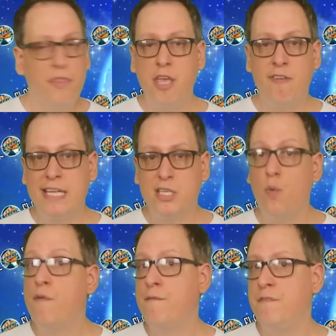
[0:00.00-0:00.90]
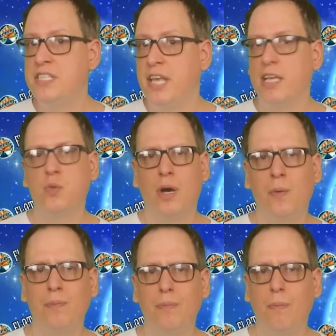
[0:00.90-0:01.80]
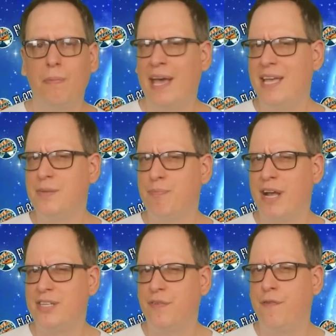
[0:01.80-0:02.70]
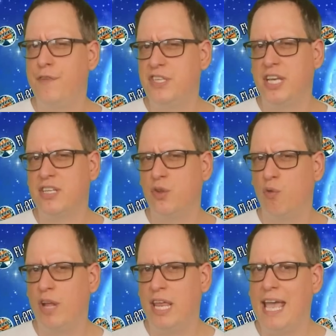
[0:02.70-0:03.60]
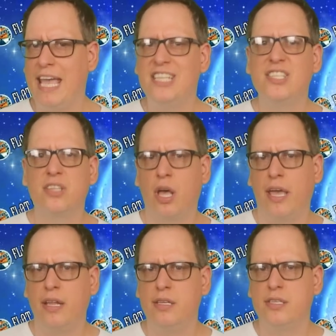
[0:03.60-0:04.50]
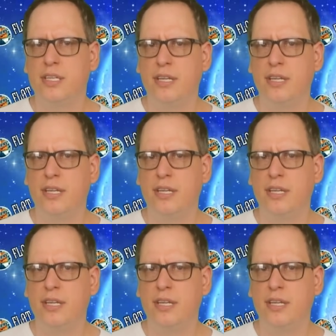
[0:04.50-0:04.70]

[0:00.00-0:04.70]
Theoretical physics. Well, that is a branch of physics, not really a science.